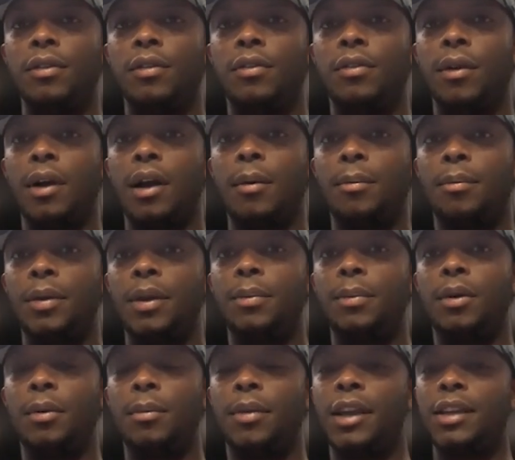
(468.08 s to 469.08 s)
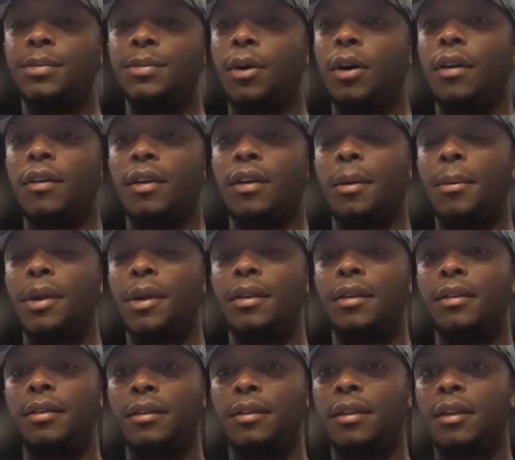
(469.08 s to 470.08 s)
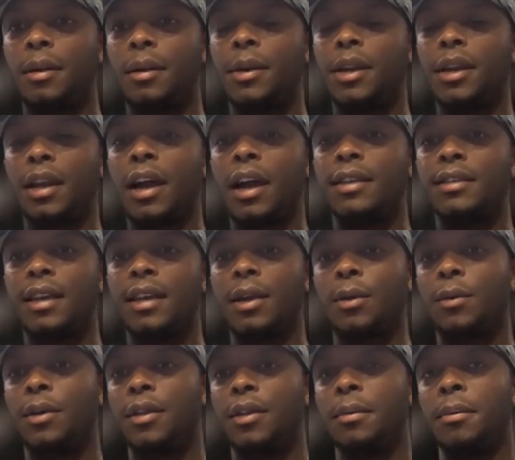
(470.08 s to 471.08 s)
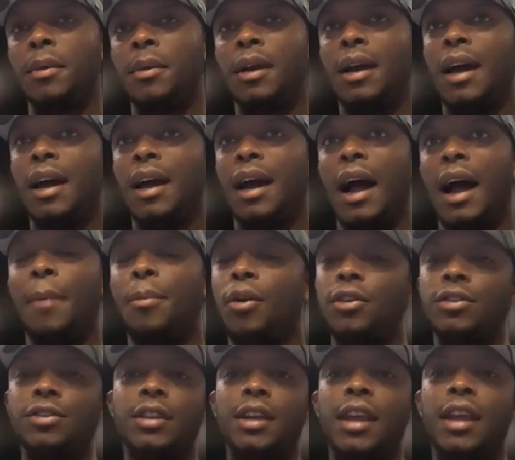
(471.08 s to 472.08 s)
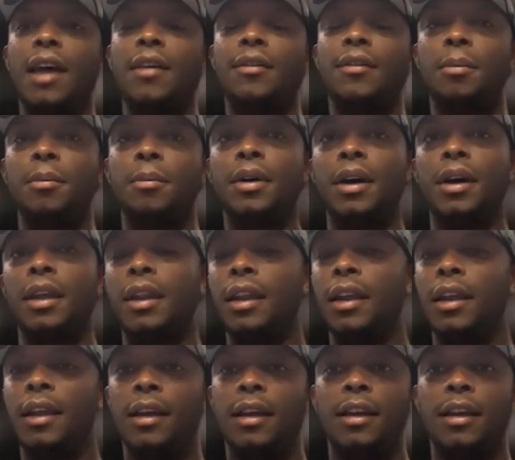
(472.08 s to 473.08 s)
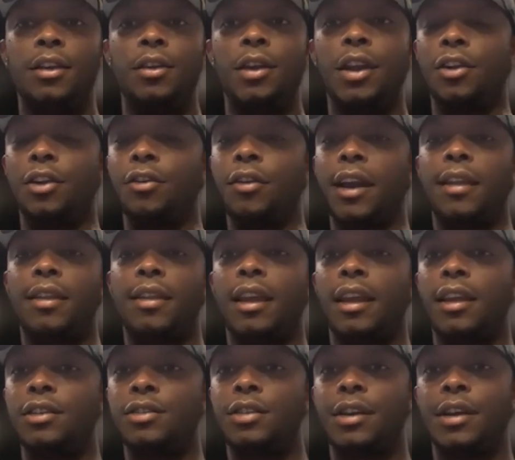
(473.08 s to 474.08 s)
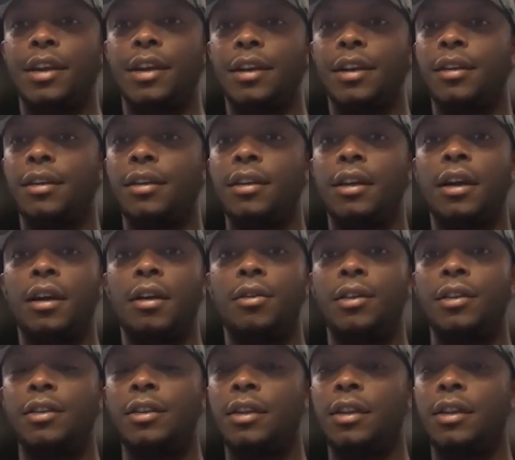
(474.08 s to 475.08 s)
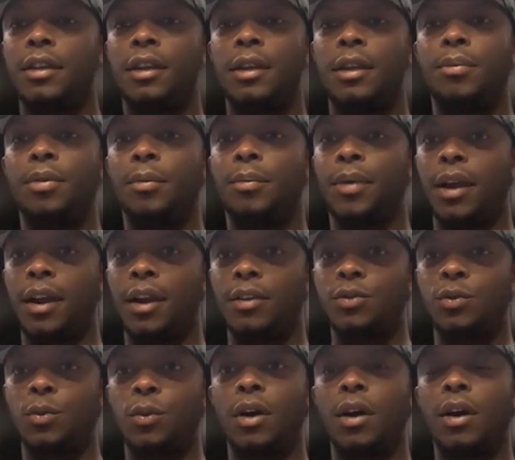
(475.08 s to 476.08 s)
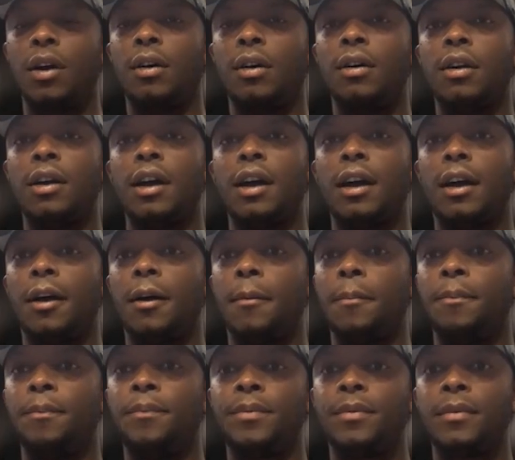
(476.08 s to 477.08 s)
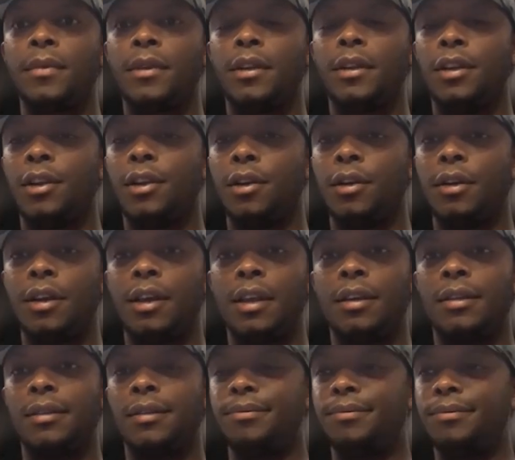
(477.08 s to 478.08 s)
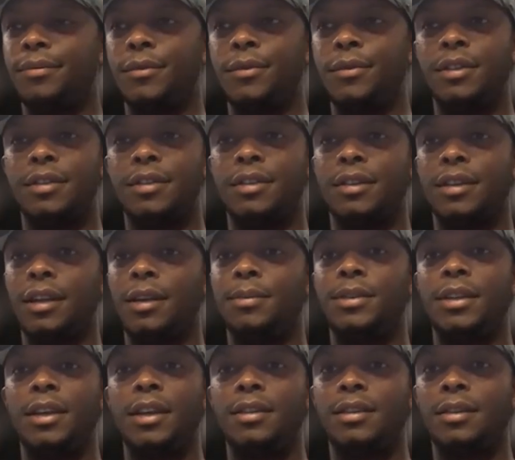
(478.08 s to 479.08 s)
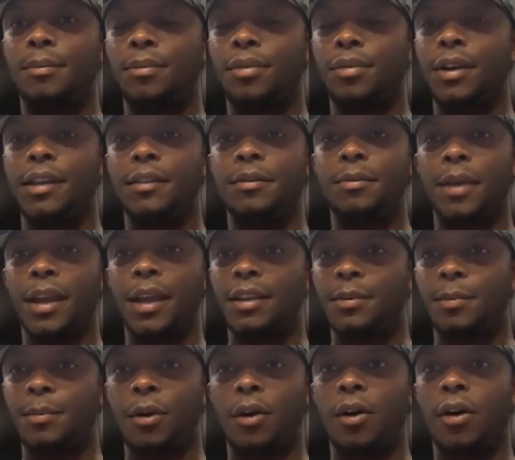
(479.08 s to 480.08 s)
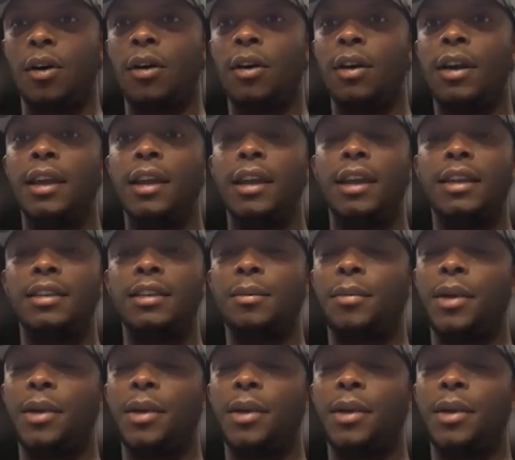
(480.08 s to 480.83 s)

throughout people in baseball that come in come into contact with him, I personally haven't, but you hear great things. You hear, you know, he prepares well. Um, you know, he sleeps, eats, and breathes baseball. He's a